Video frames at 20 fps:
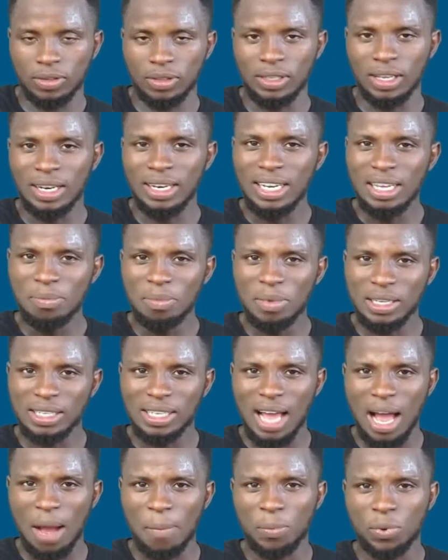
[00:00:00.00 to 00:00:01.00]
the
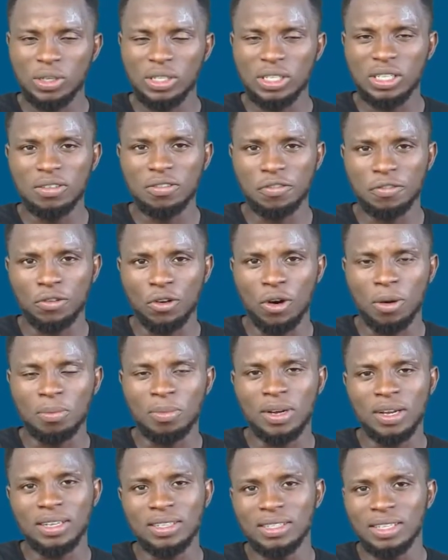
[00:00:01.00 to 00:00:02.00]
limit approaching
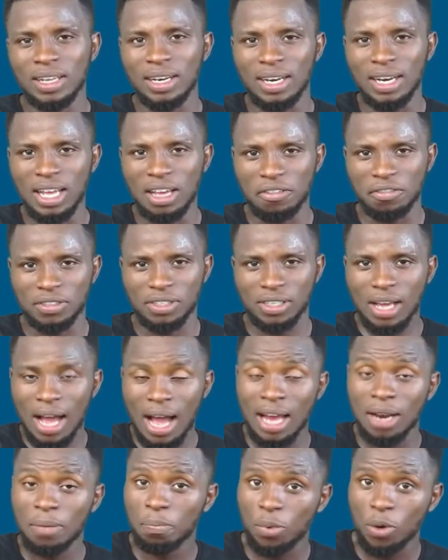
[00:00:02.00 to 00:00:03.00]
from the left
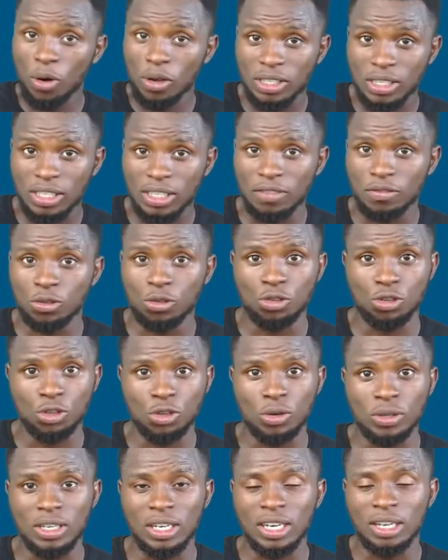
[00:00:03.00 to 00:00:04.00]
and positive to
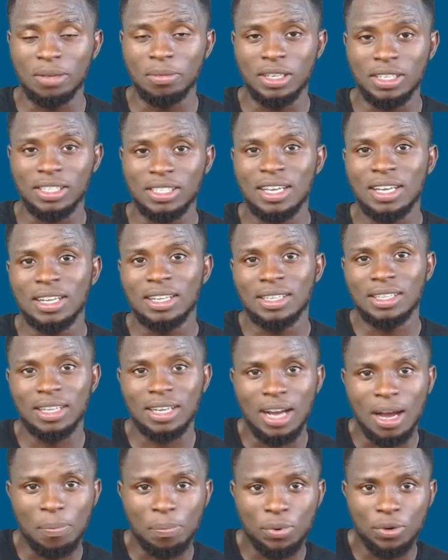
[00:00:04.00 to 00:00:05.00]
show the limit
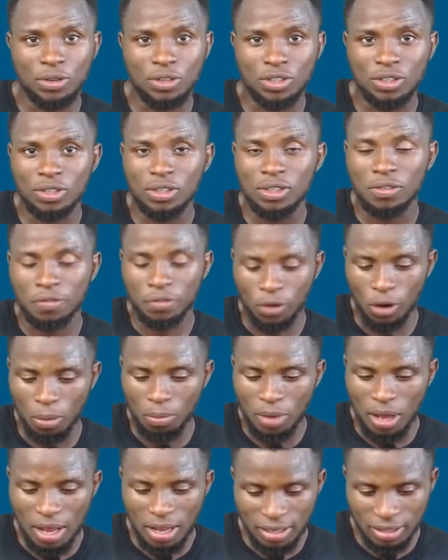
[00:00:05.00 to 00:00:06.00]
that approaches
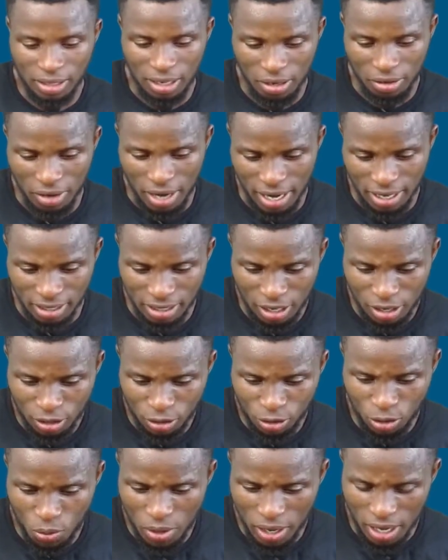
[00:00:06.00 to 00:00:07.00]
from the right.
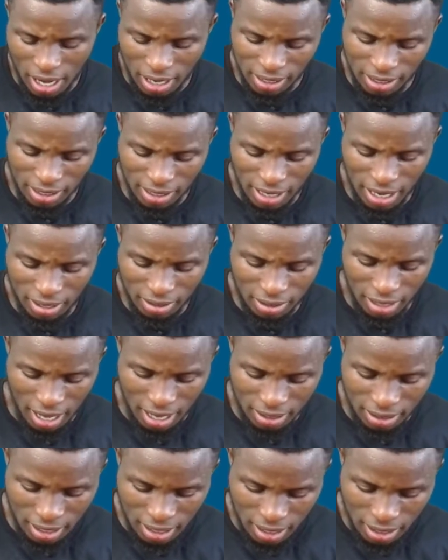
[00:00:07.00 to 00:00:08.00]
So we can say
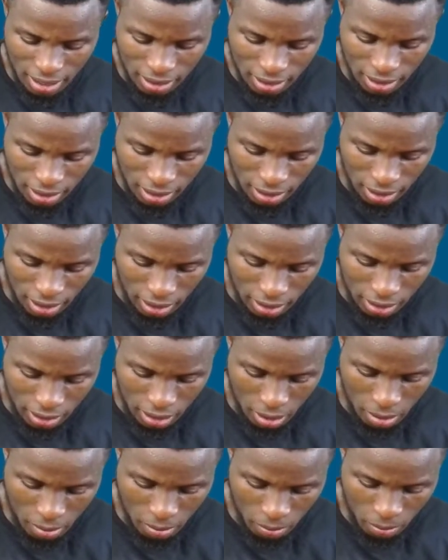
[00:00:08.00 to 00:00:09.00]
that this
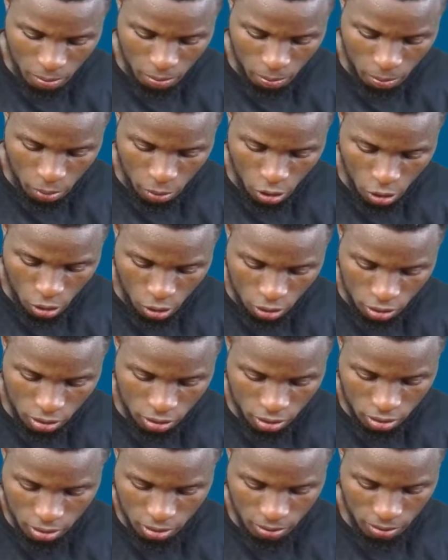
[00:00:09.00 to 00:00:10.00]
is
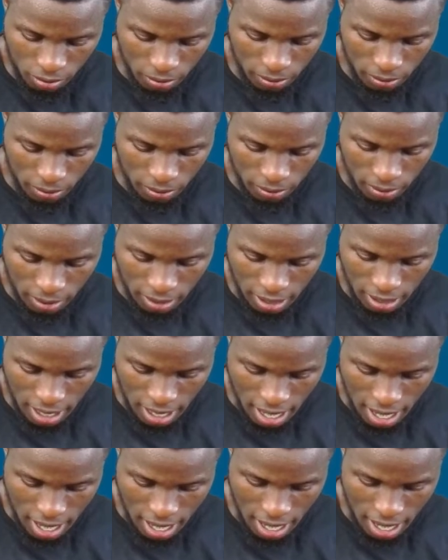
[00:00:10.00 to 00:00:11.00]
plus
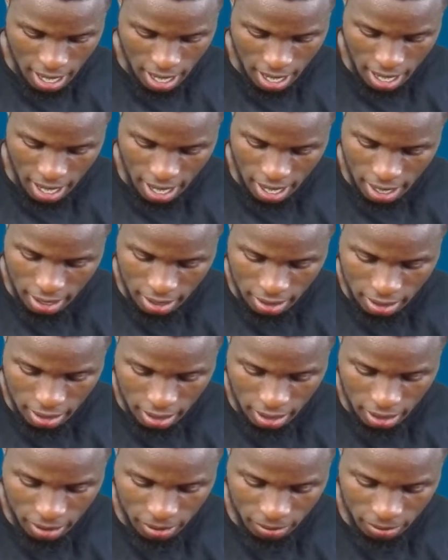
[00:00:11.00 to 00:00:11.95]
and